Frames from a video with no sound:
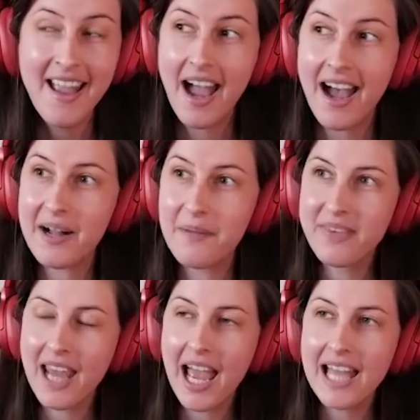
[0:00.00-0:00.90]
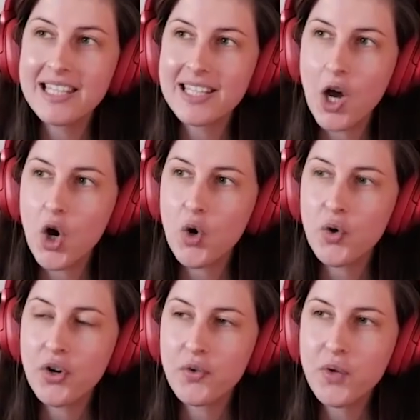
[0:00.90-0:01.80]
Um, mm-hmm. And
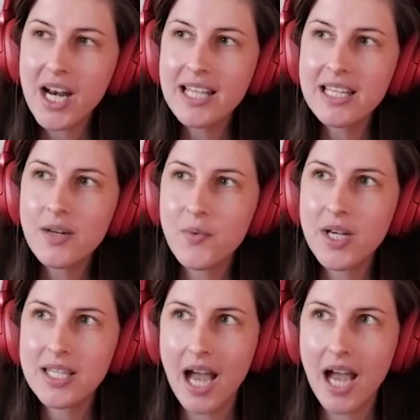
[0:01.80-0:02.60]
so what I did was